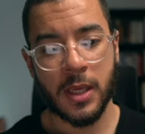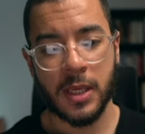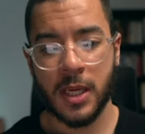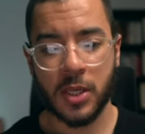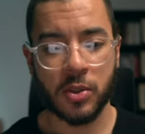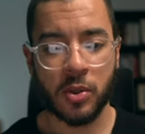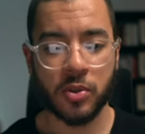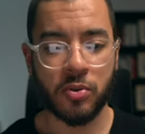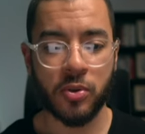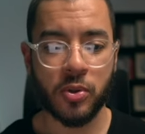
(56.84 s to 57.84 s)

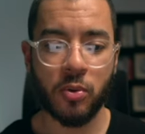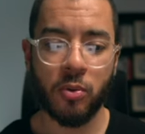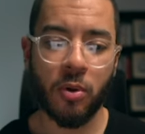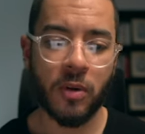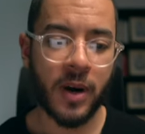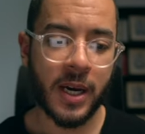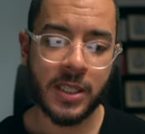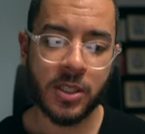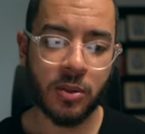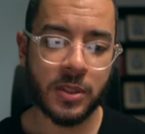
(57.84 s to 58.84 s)
testosterone tool of
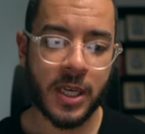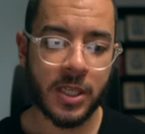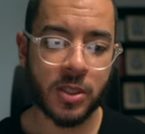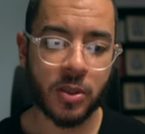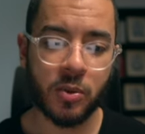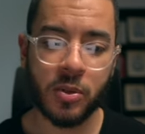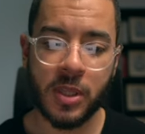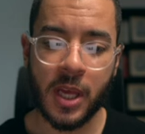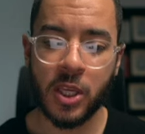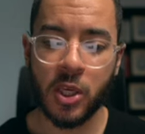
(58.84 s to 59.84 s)
icing your testicles
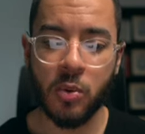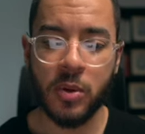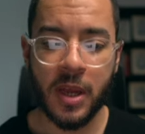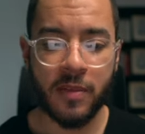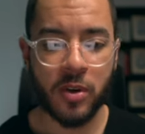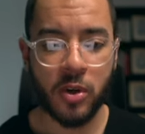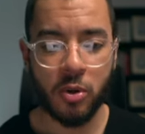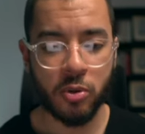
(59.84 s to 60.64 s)
that you never knew.